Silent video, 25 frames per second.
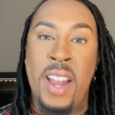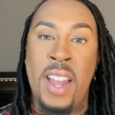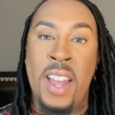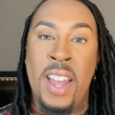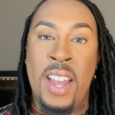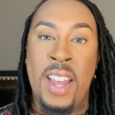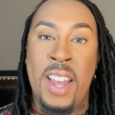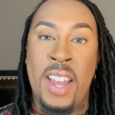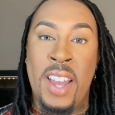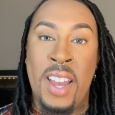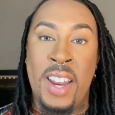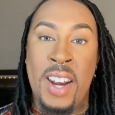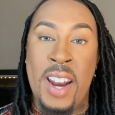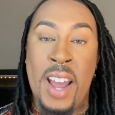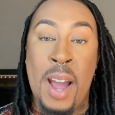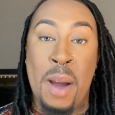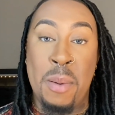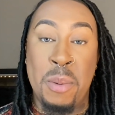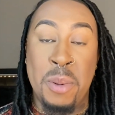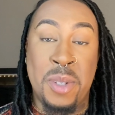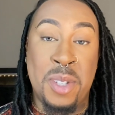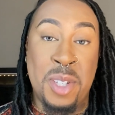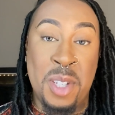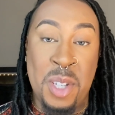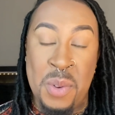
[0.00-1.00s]
and I
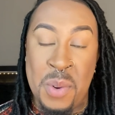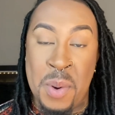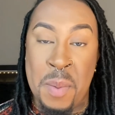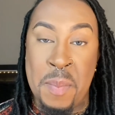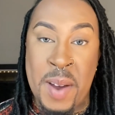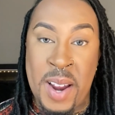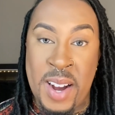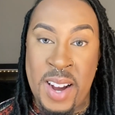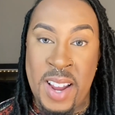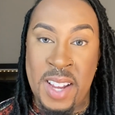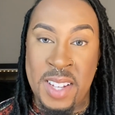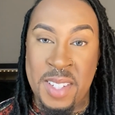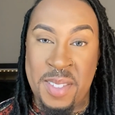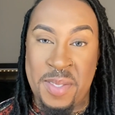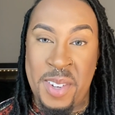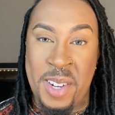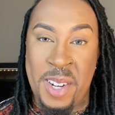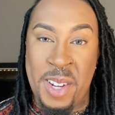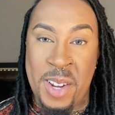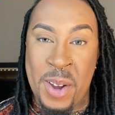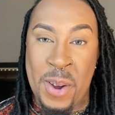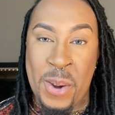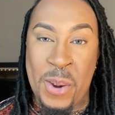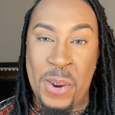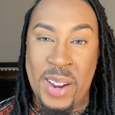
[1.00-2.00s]
will see you in my next
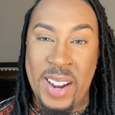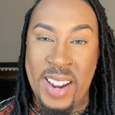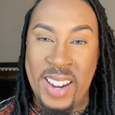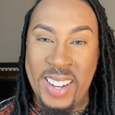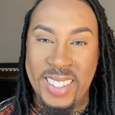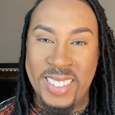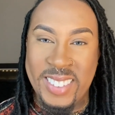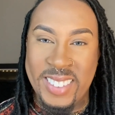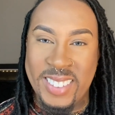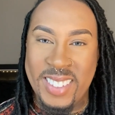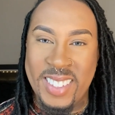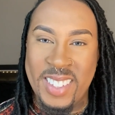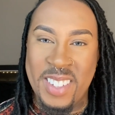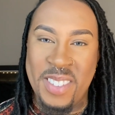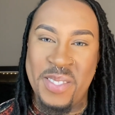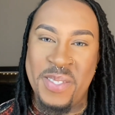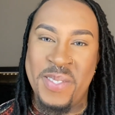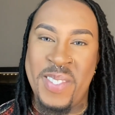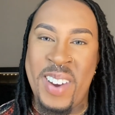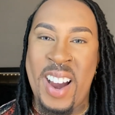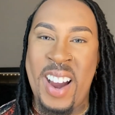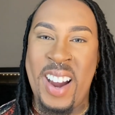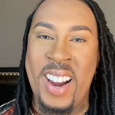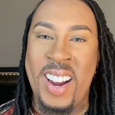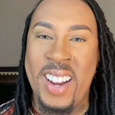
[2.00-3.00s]
video, okay?
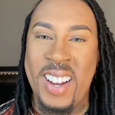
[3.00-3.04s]
Bye.